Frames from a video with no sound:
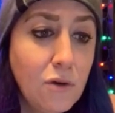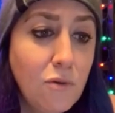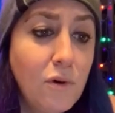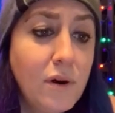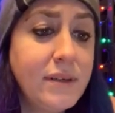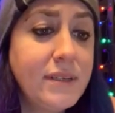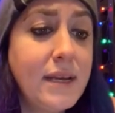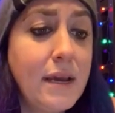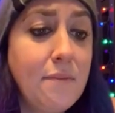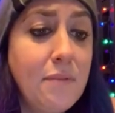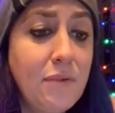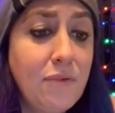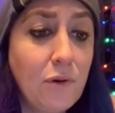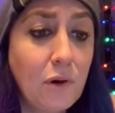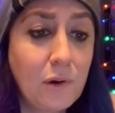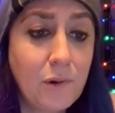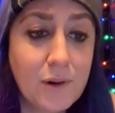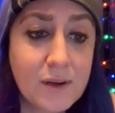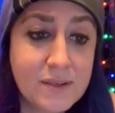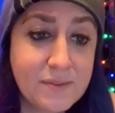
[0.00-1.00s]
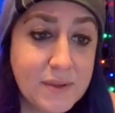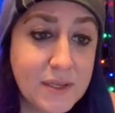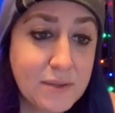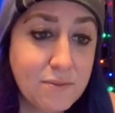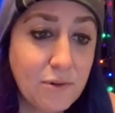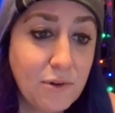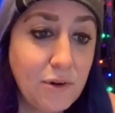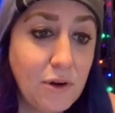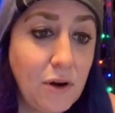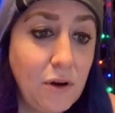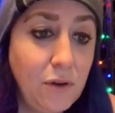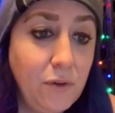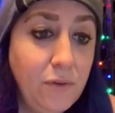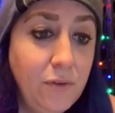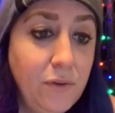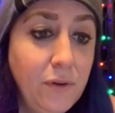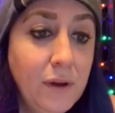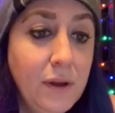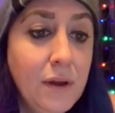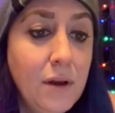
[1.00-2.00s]
One day before Christmas,
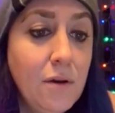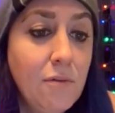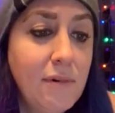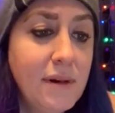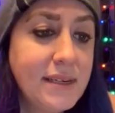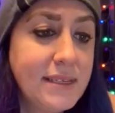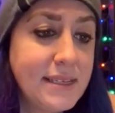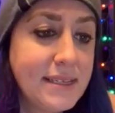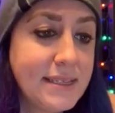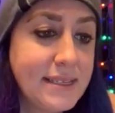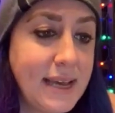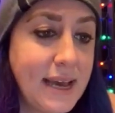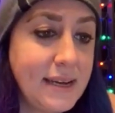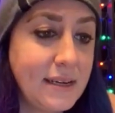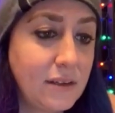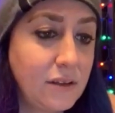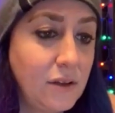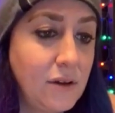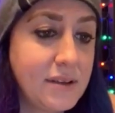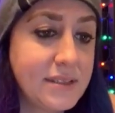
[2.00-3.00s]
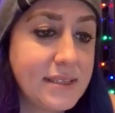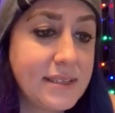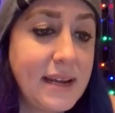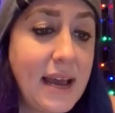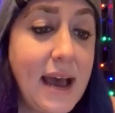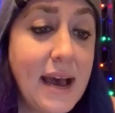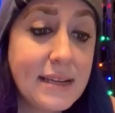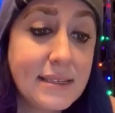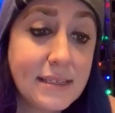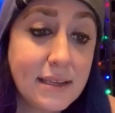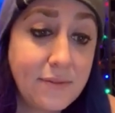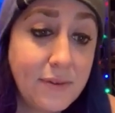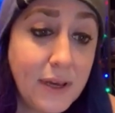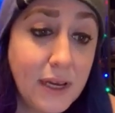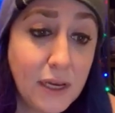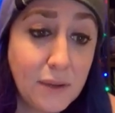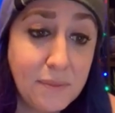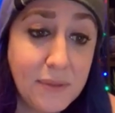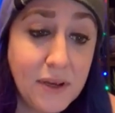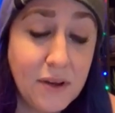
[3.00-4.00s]
Rudolph went to Santa Claus and asked if
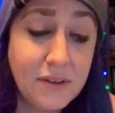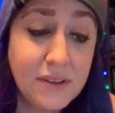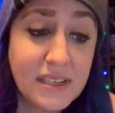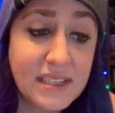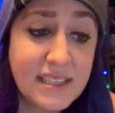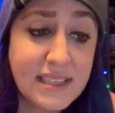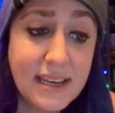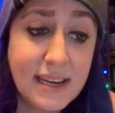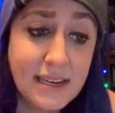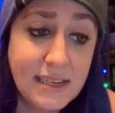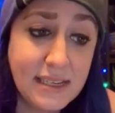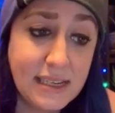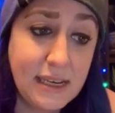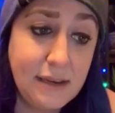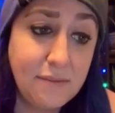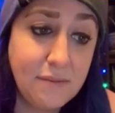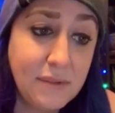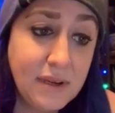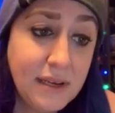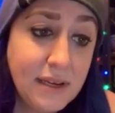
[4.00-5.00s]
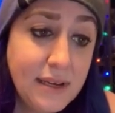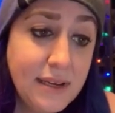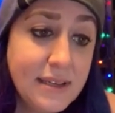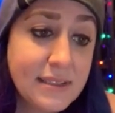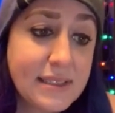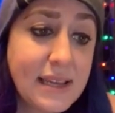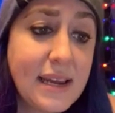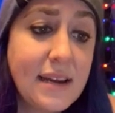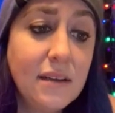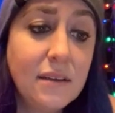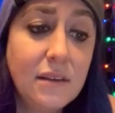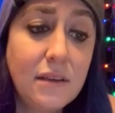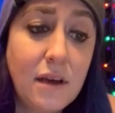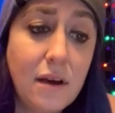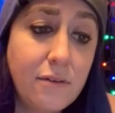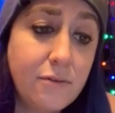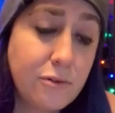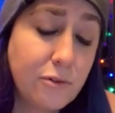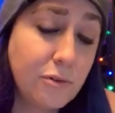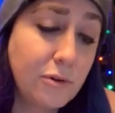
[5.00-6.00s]
he could be on the sleigh team. Santa
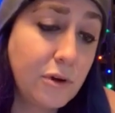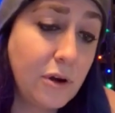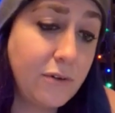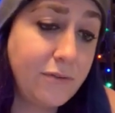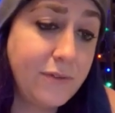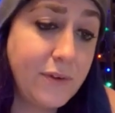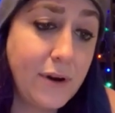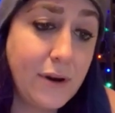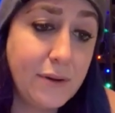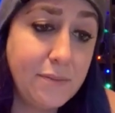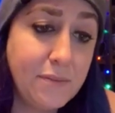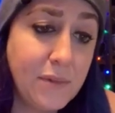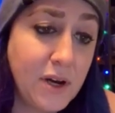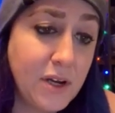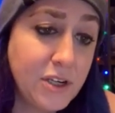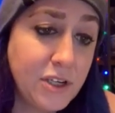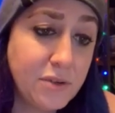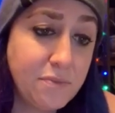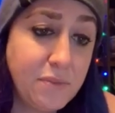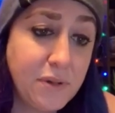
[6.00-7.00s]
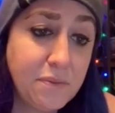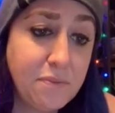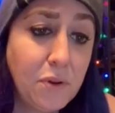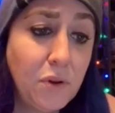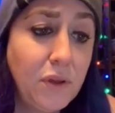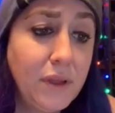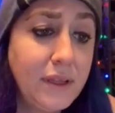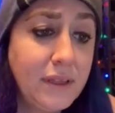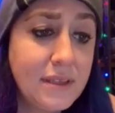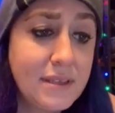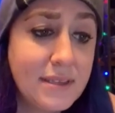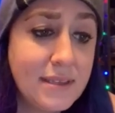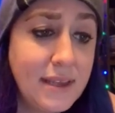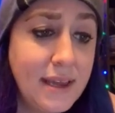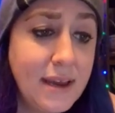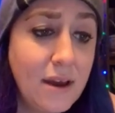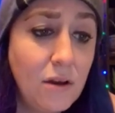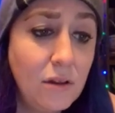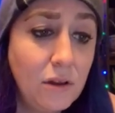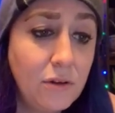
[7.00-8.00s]
loved Rudolph very much, but pulling the
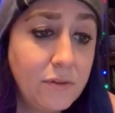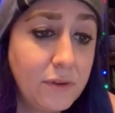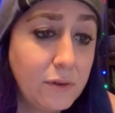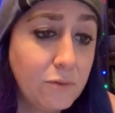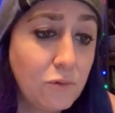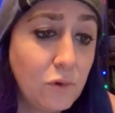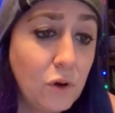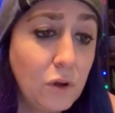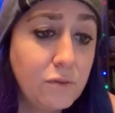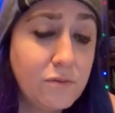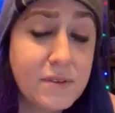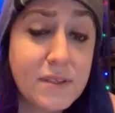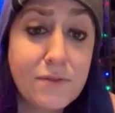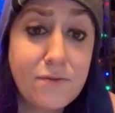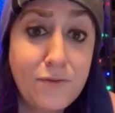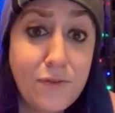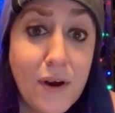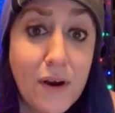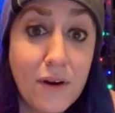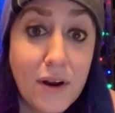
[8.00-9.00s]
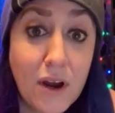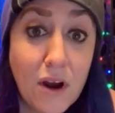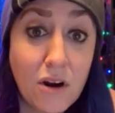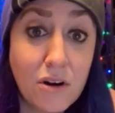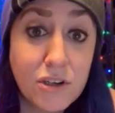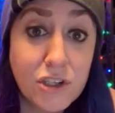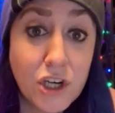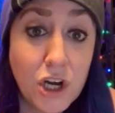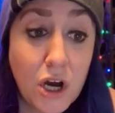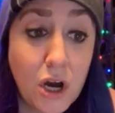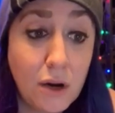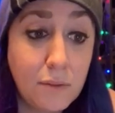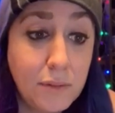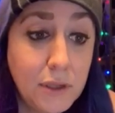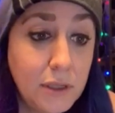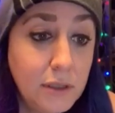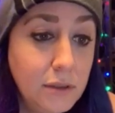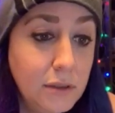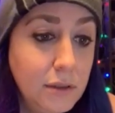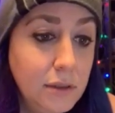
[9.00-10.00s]
sleigh all over the world was a very hard job.